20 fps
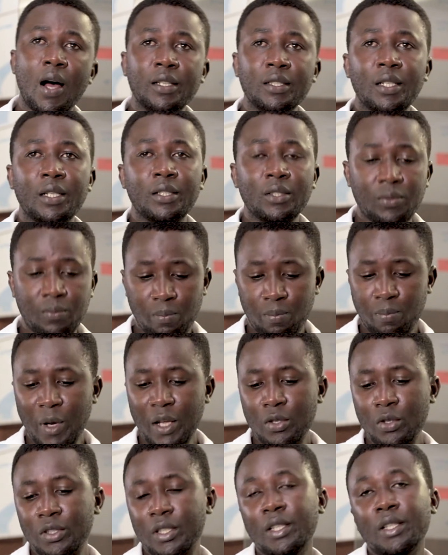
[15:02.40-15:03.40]
other
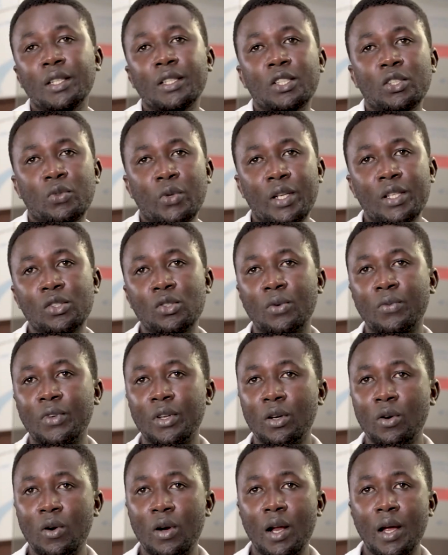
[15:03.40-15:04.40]
pathogenic strains of
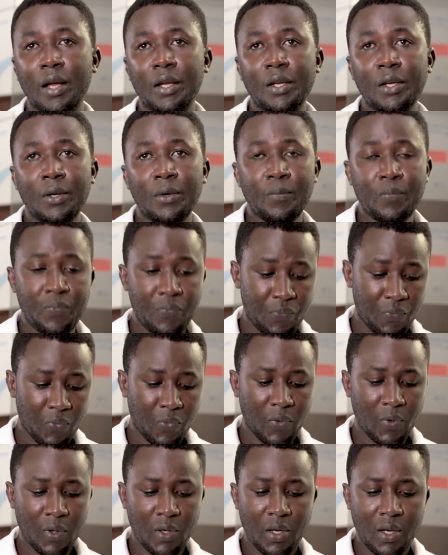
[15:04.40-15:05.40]
E. coli.
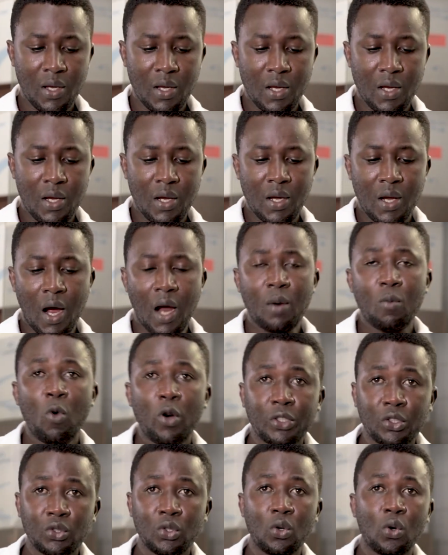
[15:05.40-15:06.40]
And
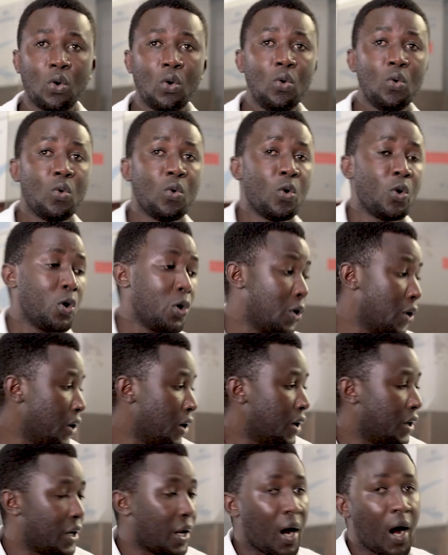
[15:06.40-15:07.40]
more so,
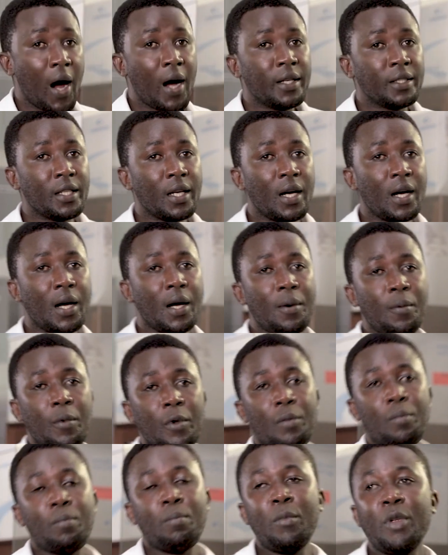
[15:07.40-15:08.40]
there are other
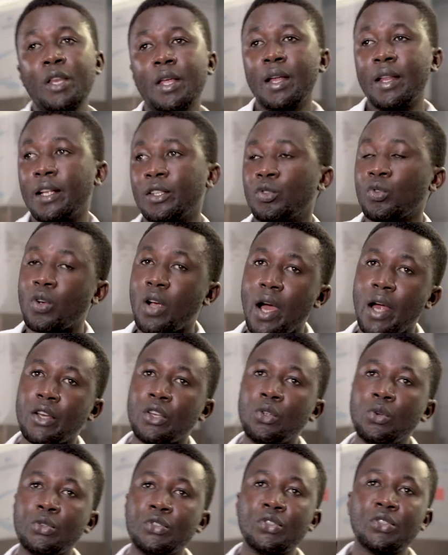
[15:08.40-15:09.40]
media that you can
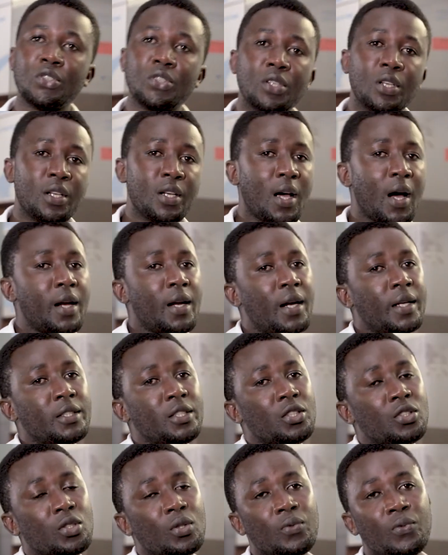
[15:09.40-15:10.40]
use in
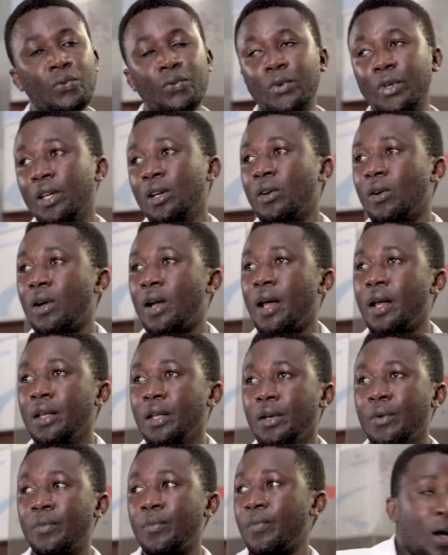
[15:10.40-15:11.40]
analysis of E. coli,
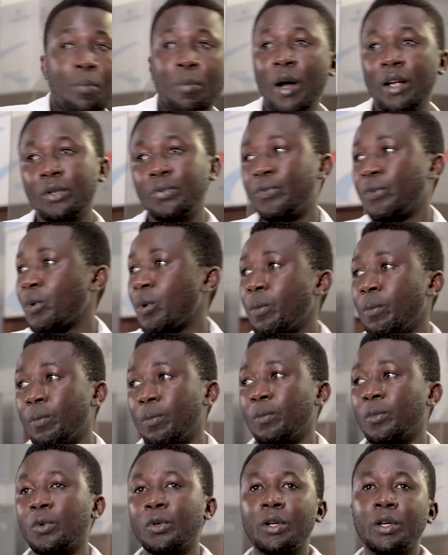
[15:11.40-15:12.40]
apart
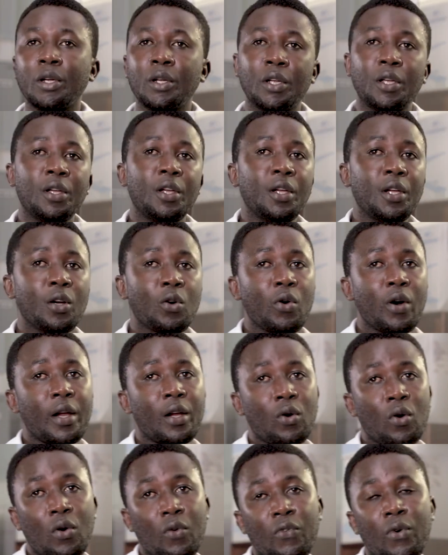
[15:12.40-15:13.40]
from E. coli
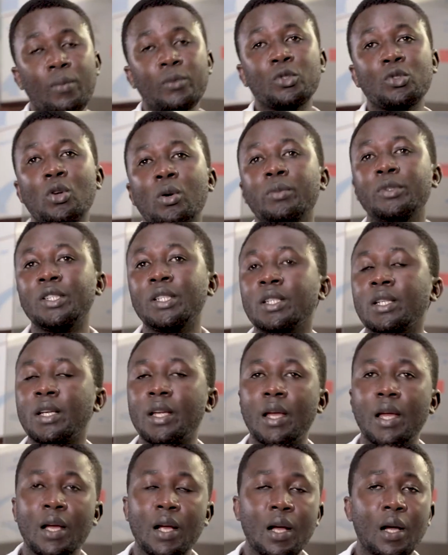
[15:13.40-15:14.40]
coliform chromogenic
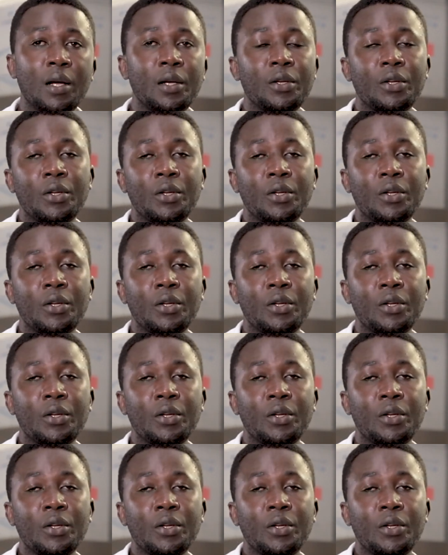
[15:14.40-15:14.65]
agar.